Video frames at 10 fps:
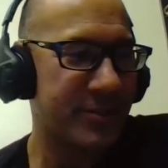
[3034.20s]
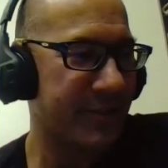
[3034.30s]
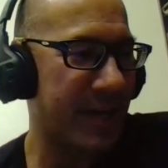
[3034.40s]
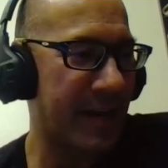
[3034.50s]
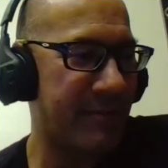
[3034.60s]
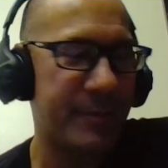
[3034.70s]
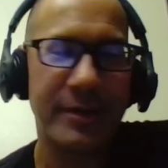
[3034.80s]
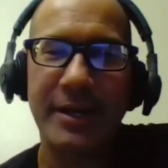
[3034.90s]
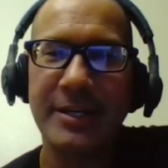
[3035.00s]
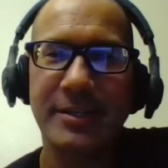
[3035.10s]
Thanks for having
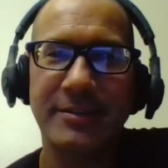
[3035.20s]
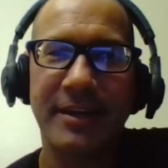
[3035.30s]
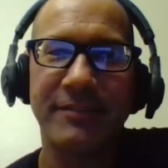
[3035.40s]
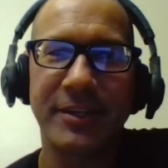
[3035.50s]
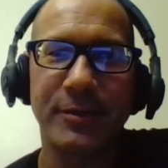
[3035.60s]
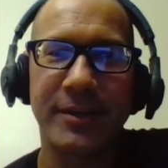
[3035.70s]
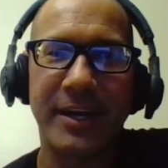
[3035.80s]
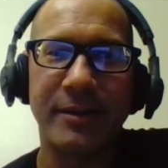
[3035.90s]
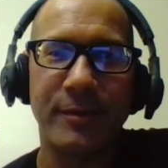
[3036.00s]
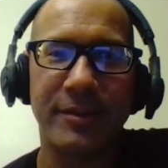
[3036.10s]
me, guys. I'll definitely do it
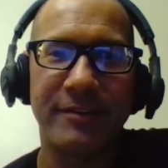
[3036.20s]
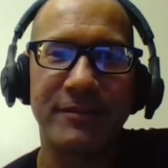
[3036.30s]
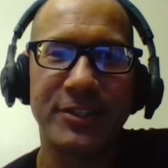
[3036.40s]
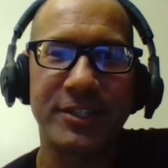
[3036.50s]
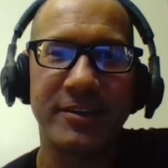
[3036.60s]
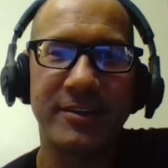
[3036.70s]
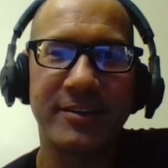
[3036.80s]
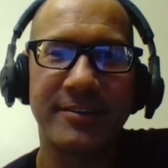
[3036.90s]
again with you for sure.